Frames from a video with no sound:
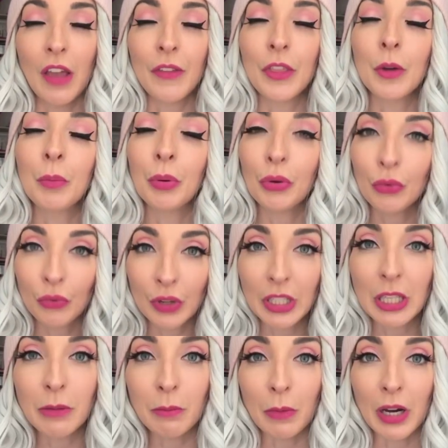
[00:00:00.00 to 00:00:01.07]
They're
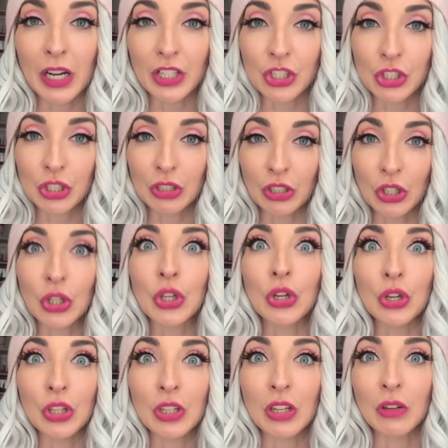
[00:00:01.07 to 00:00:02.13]
pretty much
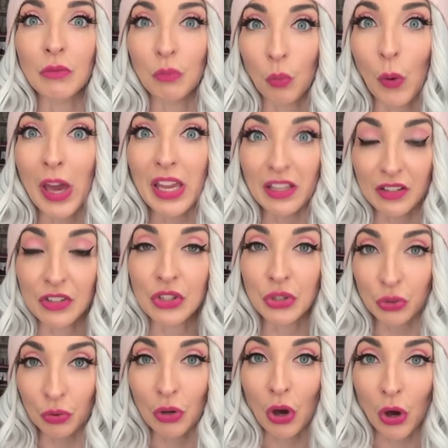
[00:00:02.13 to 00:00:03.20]
good ways
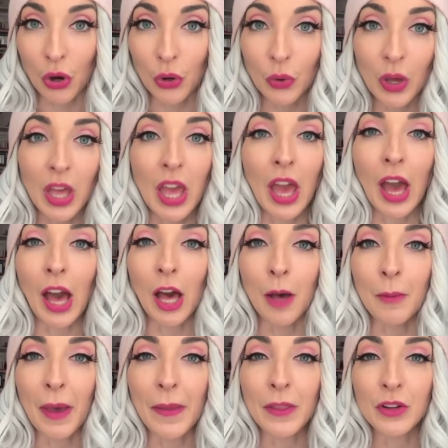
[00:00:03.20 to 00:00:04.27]
to go.
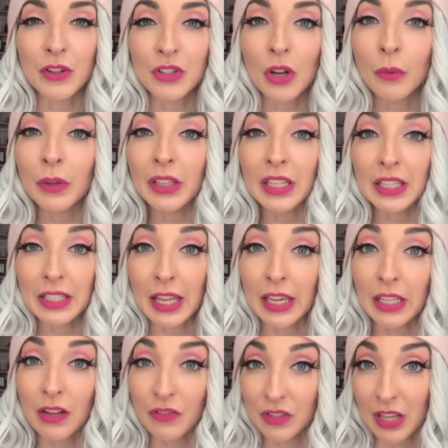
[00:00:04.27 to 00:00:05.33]
And there's not really a
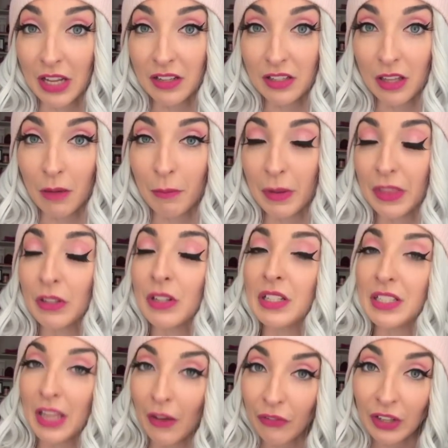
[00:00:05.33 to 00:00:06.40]
negative side to them, but there are
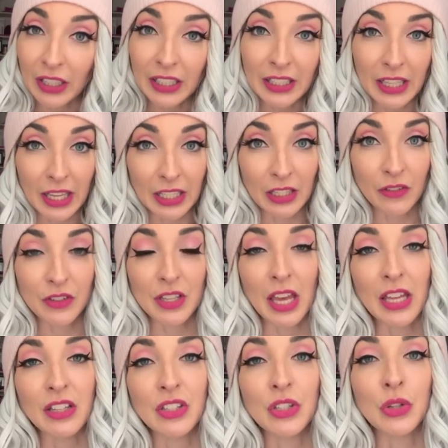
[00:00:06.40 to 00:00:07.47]
definitely negative
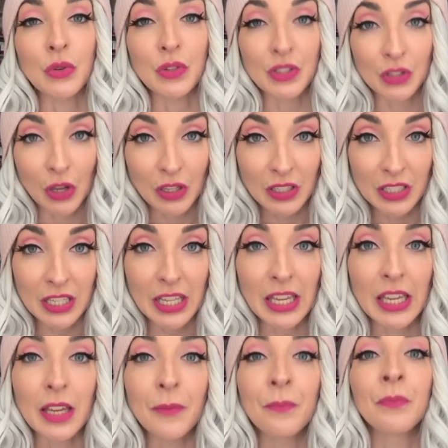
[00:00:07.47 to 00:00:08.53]
sides to
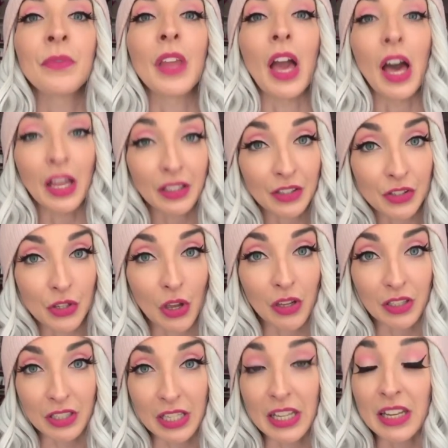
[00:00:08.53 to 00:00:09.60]
certainty,
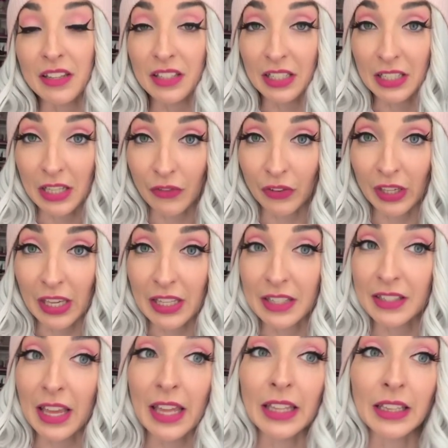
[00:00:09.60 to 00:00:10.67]
uncertainty,
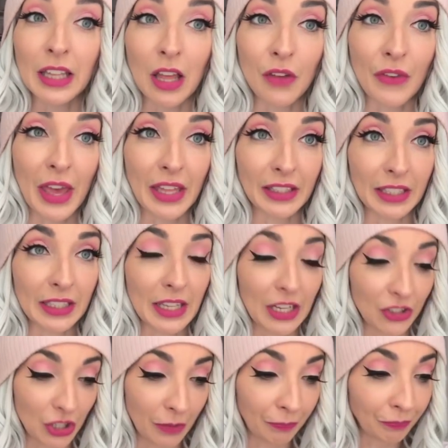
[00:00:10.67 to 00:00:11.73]
significance, and love and
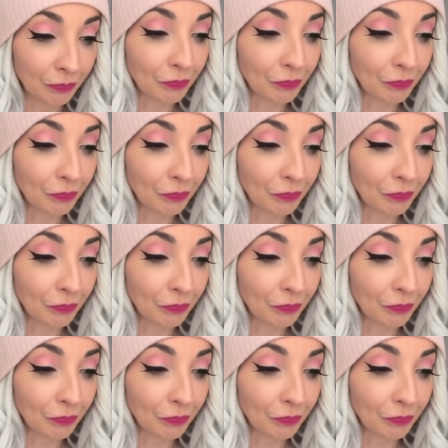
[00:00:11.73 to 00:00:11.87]
connection.